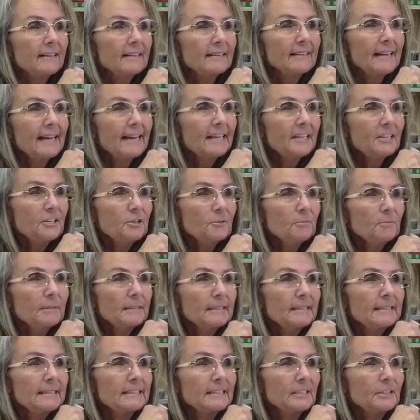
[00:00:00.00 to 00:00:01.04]
Thank you,
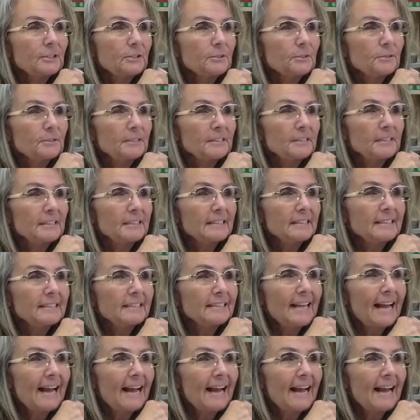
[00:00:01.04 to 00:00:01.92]
Miss Susan.